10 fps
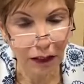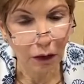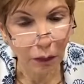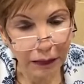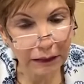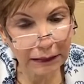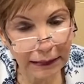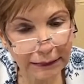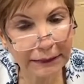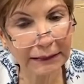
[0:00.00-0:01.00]
Well, in
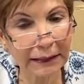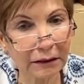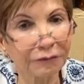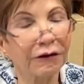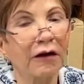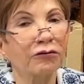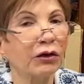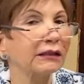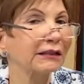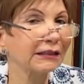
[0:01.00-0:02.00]
1995, we
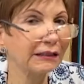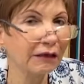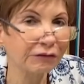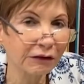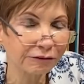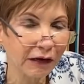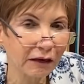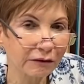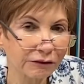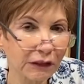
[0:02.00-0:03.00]
had
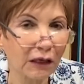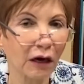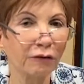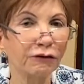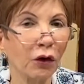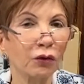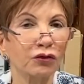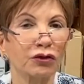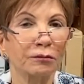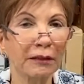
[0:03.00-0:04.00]
75 of
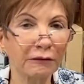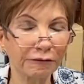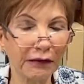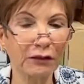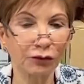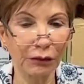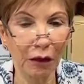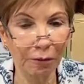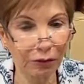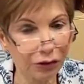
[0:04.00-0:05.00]
those manufacturing
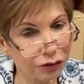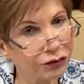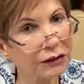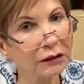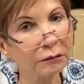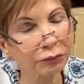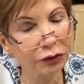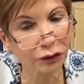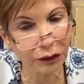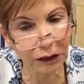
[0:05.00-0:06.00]
operations here in
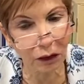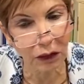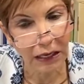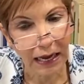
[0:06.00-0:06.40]
Puerto Rico.